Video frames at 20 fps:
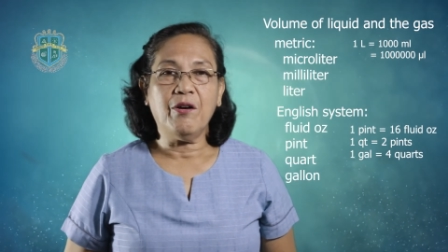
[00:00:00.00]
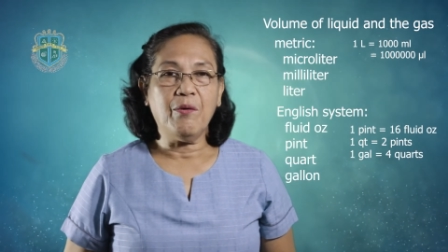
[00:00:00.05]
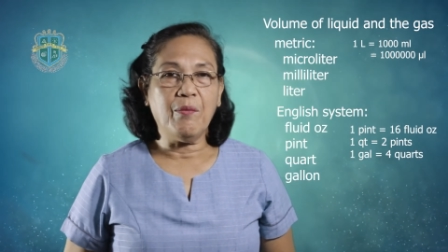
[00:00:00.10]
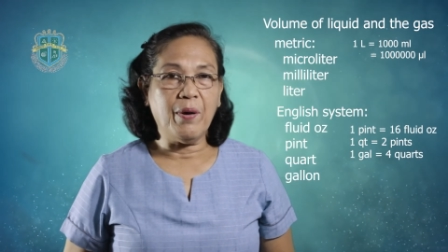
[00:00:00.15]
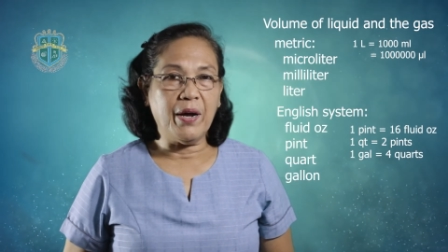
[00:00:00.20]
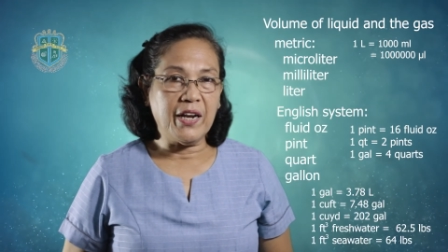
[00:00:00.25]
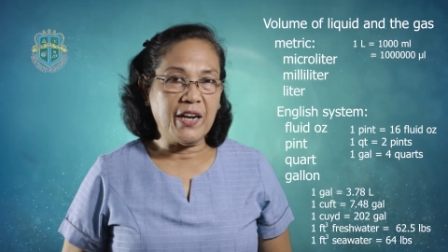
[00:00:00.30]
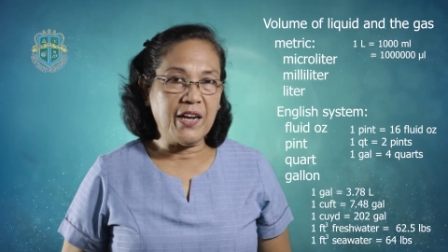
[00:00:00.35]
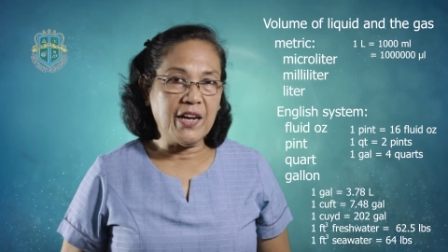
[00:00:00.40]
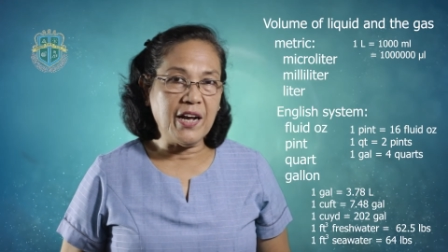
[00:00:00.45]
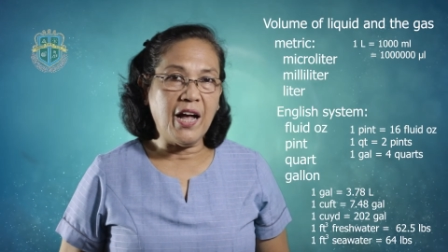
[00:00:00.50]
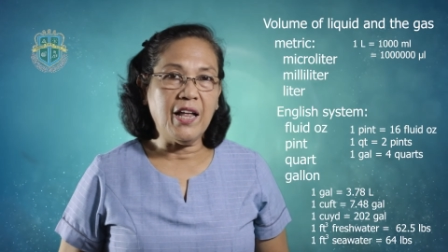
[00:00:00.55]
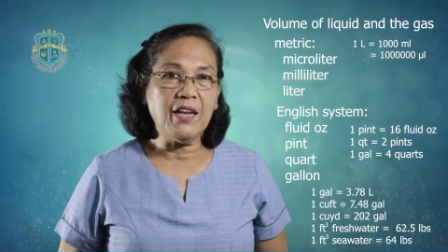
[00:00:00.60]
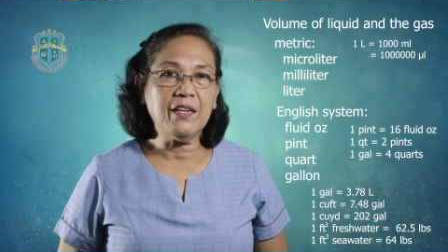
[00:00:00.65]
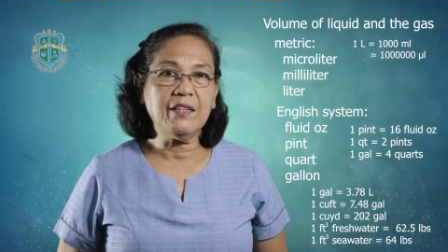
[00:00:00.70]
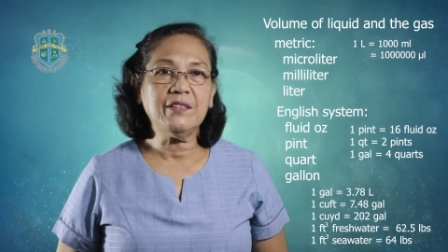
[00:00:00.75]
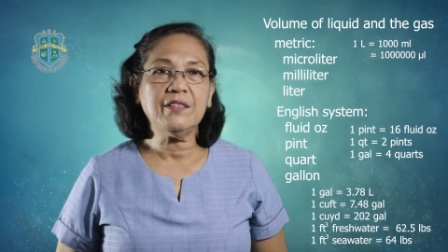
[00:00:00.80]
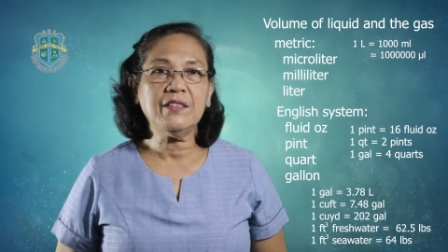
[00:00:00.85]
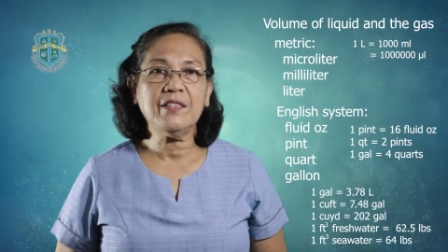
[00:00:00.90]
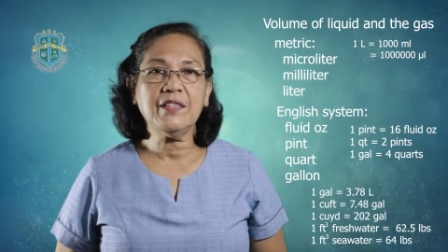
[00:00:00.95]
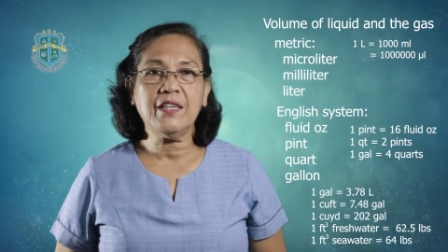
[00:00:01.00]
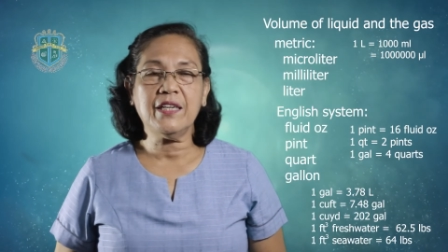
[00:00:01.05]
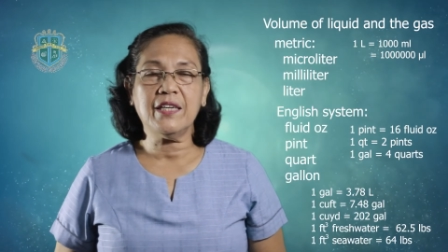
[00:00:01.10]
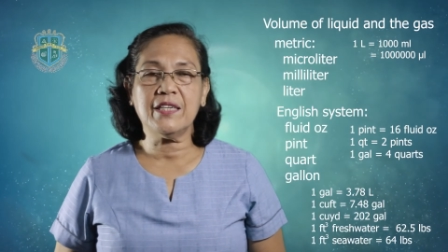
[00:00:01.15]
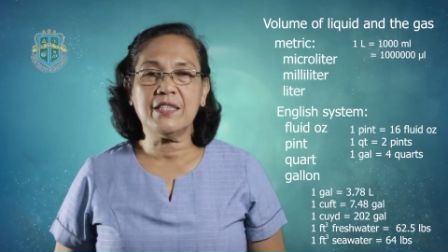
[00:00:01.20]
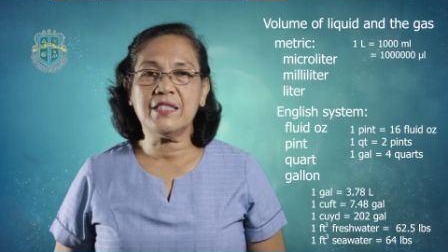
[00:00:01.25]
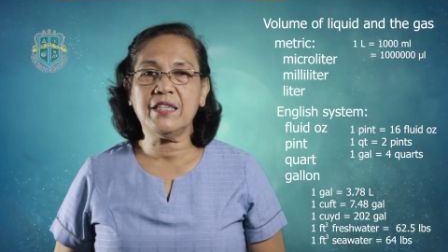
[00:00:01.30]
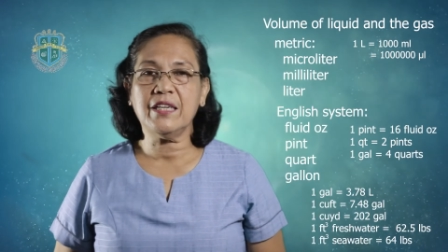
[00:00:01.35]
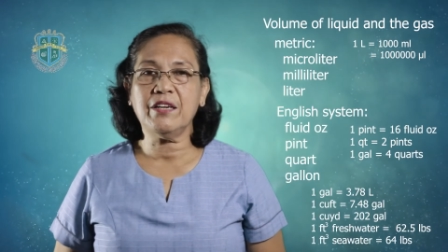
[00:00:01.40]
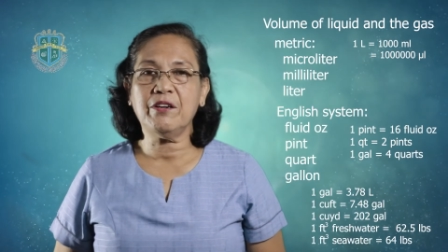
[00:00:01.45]
one gallon
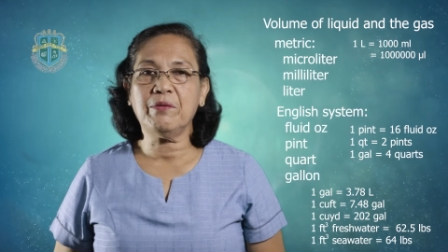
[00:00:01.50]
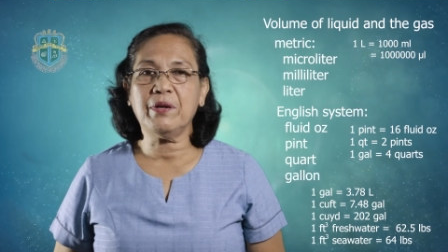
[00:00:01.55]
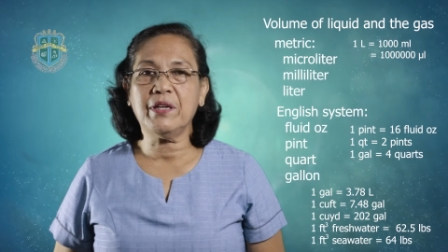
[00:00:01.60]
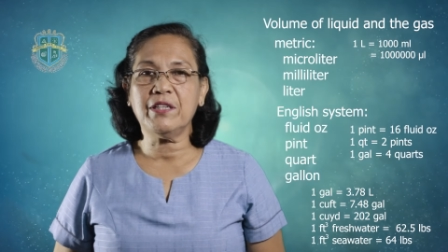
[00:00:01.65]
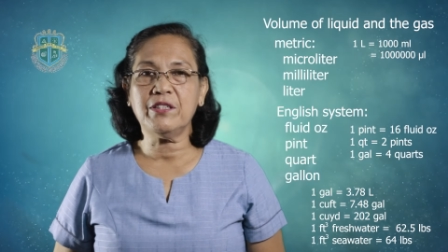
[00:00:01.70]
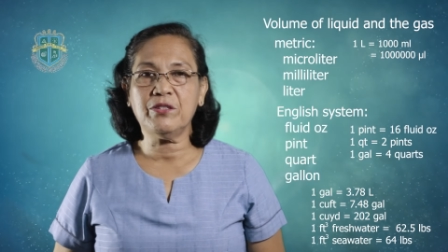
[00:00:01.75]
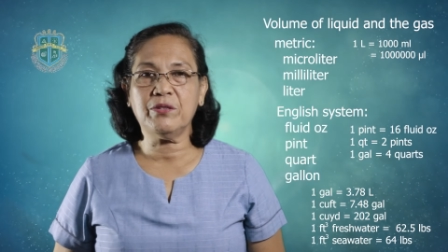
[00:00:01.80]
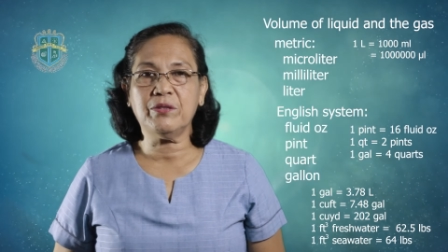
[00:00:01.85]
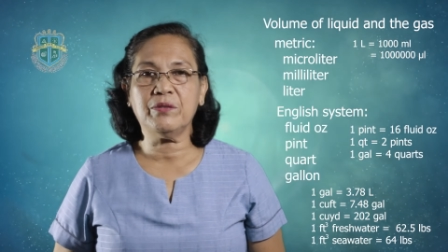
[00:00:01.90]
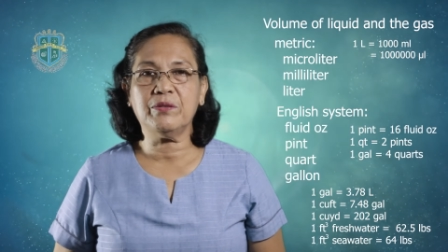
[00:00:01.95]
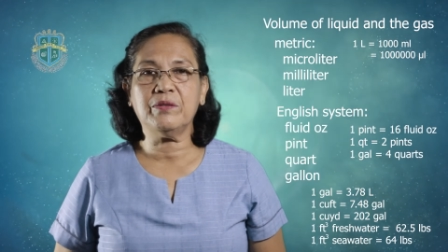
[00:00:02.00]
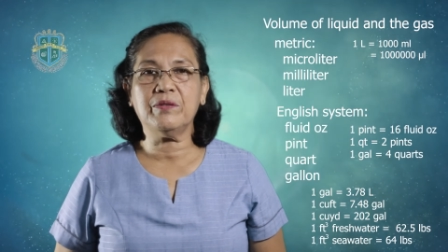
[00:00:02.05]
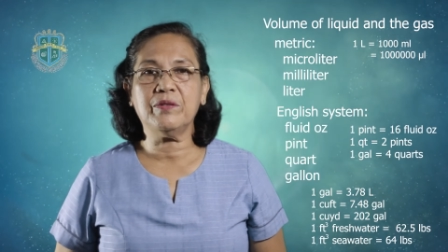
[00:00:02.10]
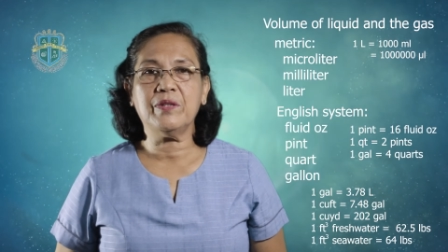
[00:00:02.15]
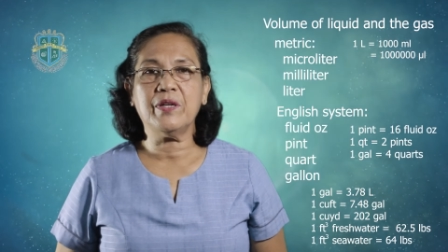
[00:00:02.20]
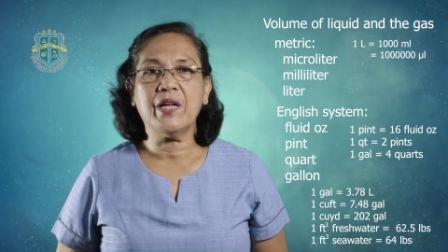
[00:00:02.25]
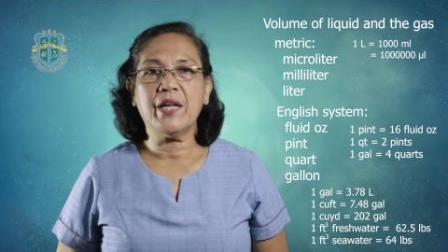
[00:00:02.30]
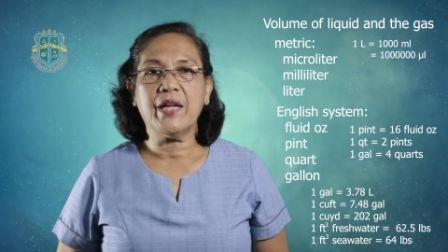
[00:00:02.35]
is equal to